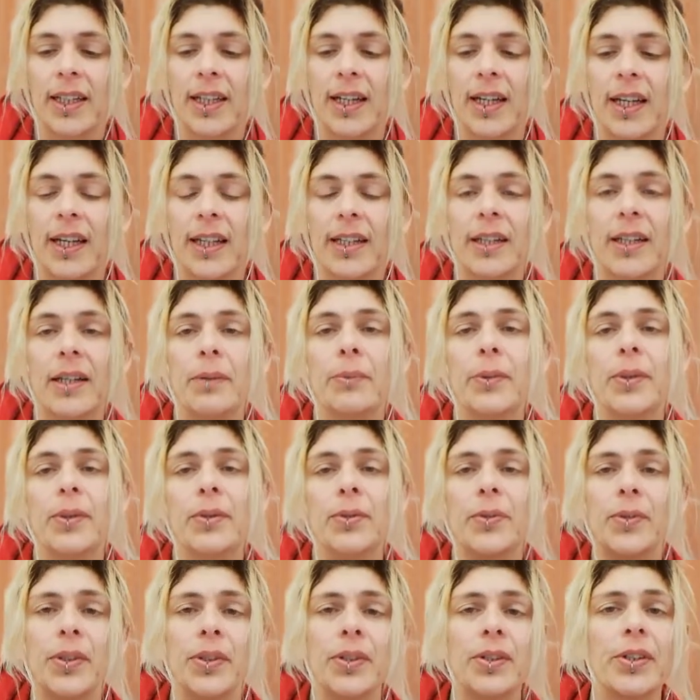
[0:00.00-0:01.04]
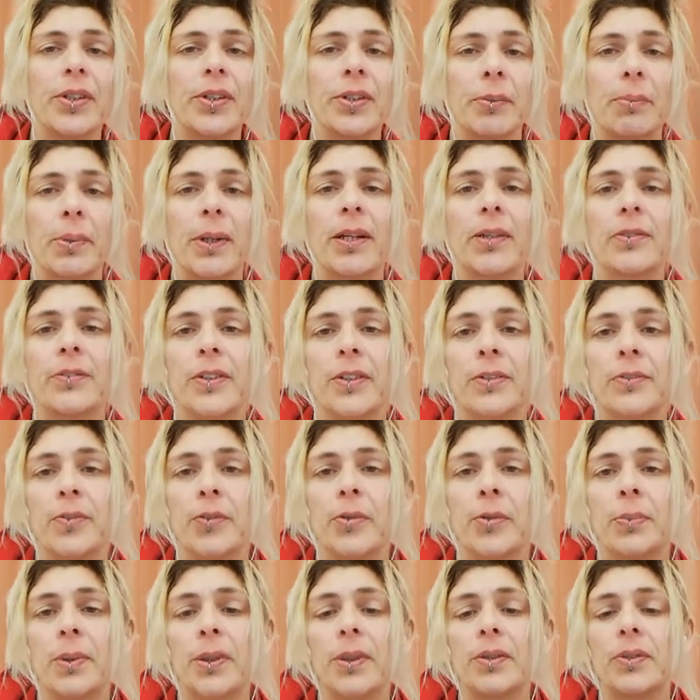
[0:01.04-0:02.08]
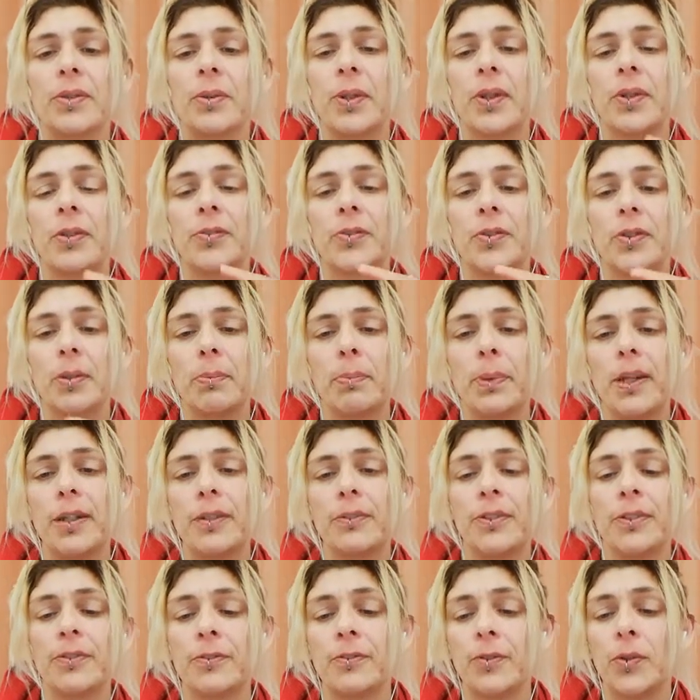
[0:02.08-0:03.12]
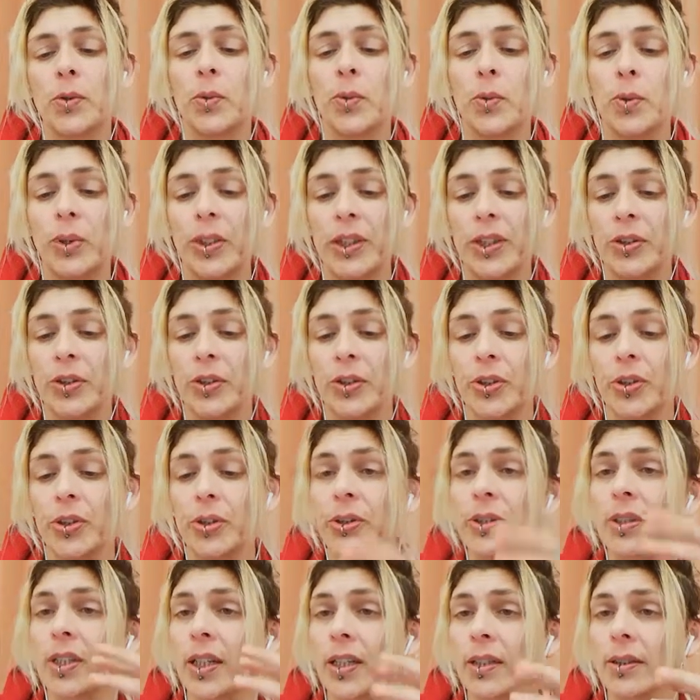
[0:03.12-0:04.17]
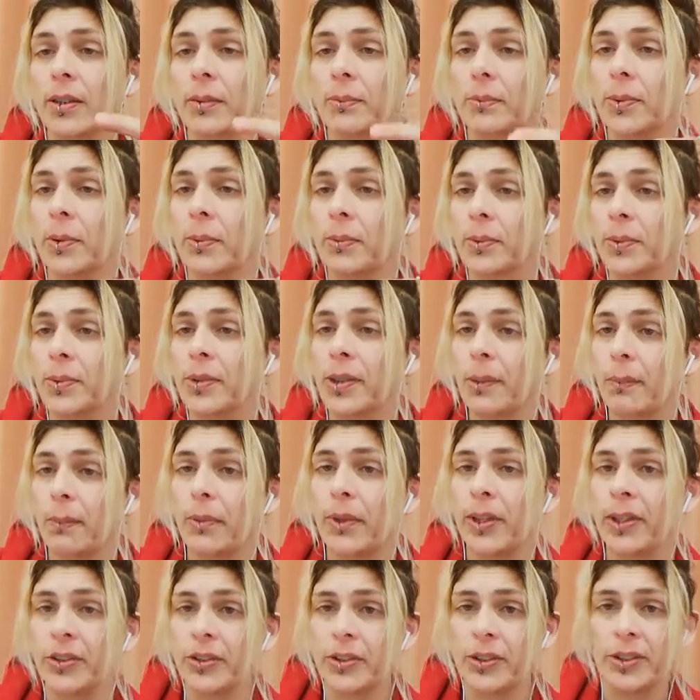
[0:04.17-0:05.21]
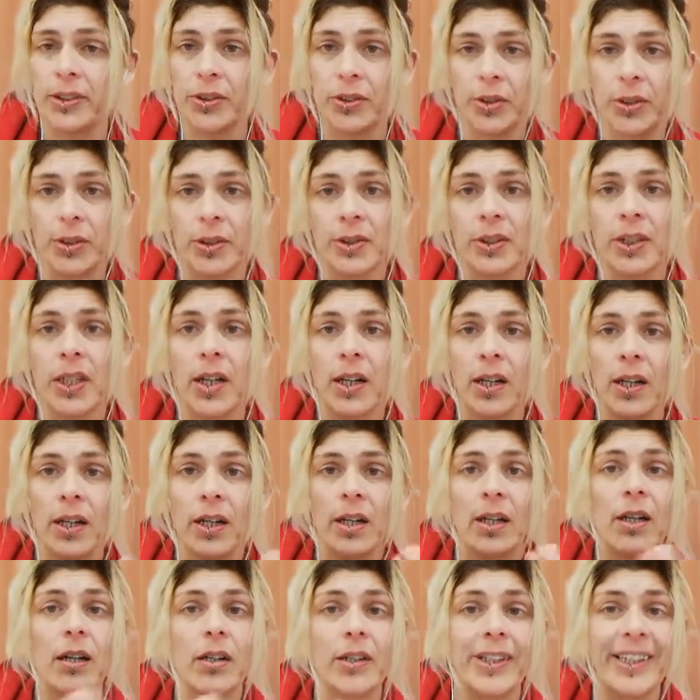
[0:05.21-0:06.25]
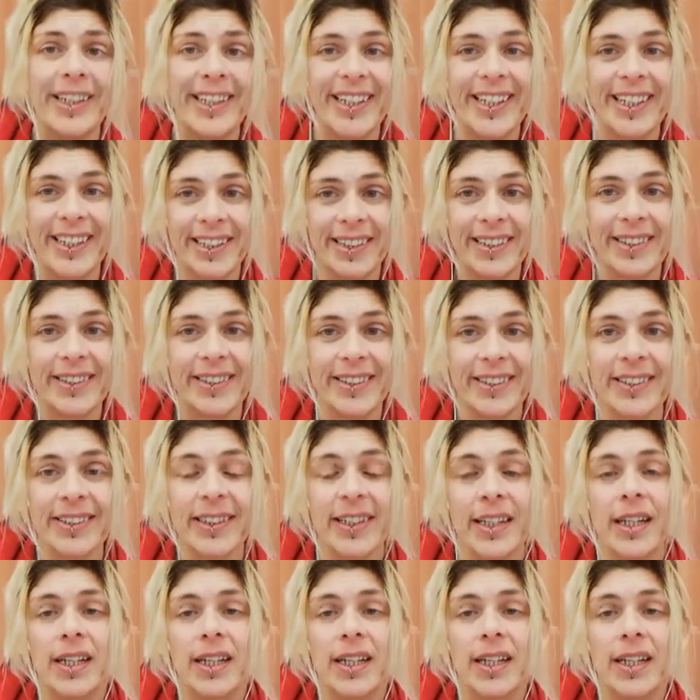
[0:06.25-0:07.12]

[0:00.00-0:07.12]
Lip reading: And then we'd also look at your pelvic floor, because quite often the pelvic floor issues and abdominal separation issues are linked,